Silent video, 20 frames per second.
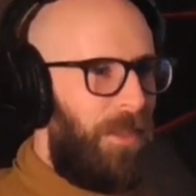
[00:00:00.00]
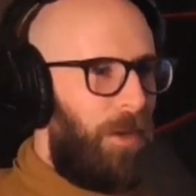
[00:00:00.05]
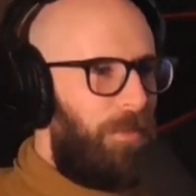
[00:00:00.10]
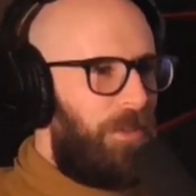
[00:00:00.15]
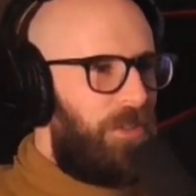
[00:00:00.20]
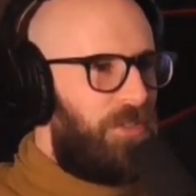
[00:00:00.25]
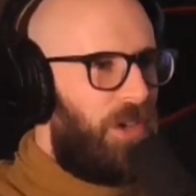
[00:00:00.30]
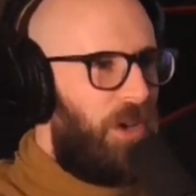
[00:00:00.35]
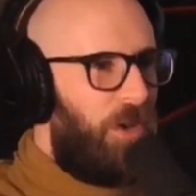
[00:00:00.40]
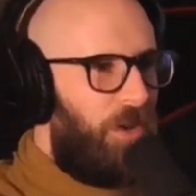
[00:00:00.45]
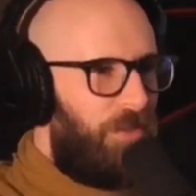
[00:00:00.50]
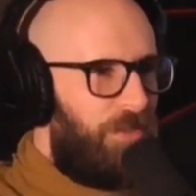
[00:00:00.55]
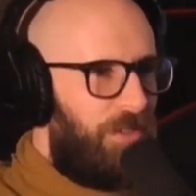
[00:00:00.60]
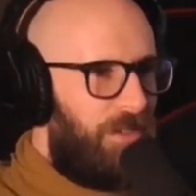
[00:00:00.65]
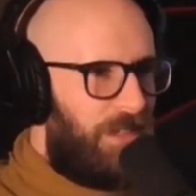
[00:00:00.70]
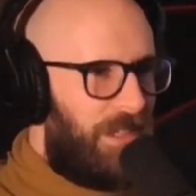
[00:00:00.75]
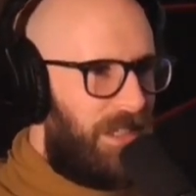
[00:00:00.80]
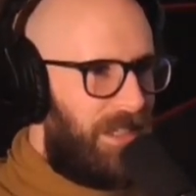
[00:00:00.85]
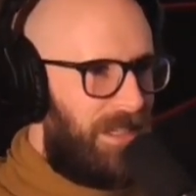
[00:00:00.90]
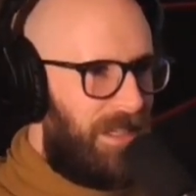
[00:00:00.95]
They'll build a whole
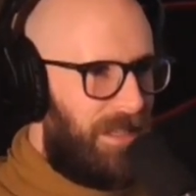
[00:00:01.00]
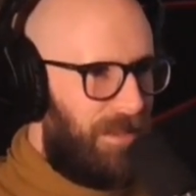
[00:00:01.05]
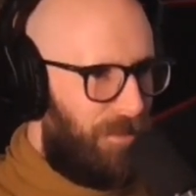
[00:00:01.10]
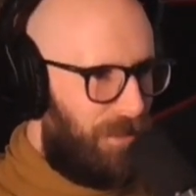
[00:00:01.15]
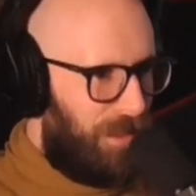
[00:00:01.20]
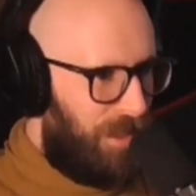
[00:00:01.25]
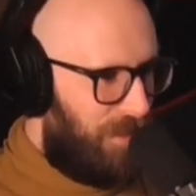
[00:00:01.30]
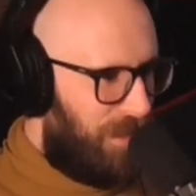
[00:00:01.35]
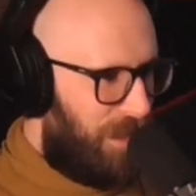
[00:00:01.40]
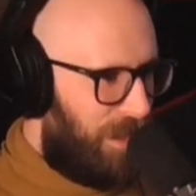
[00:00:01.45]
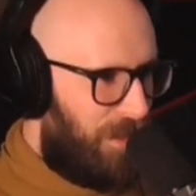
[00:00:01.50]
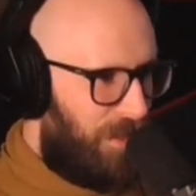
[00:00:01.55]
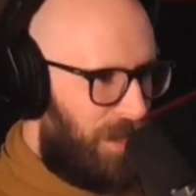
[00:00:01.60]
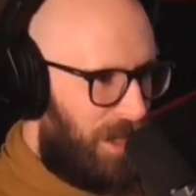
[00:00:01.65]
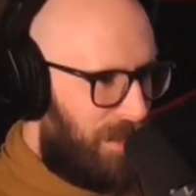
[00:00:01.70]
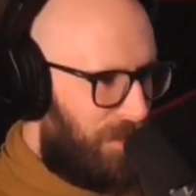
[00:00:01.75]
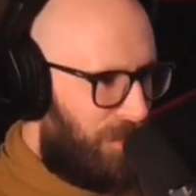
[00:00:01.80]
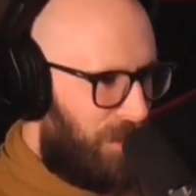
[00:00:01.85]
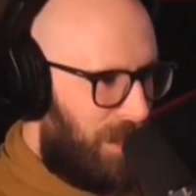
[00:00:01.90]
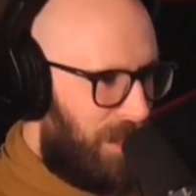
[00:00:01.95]
new city that would use this
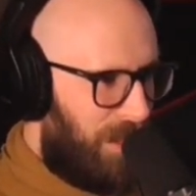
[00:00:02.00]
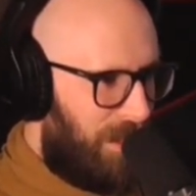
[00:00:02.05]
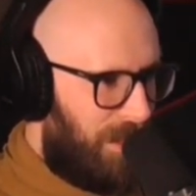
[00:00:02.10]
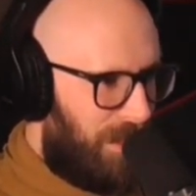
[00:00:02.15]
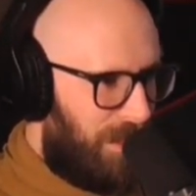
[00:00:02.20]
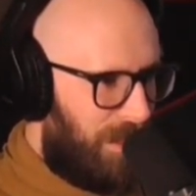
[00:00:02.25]
transportation